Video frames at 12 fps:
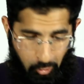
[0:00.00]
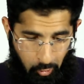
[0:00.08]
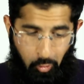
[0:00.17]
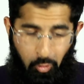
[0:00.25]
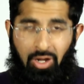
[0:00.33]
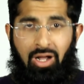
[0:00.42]

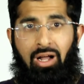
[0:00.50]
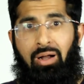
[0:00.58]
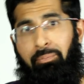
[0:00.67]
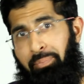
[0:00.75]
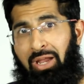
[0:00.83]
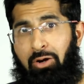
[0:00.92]
or
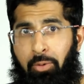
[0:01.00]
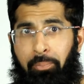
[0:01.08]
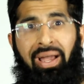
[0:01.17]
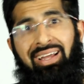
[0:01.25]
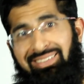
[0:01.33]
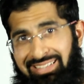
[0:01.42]
a pair of
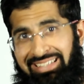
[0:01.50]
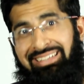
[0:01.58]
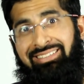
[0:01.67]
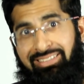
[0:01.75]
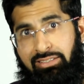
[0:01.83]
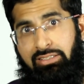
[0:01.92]

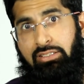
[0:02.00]
panties.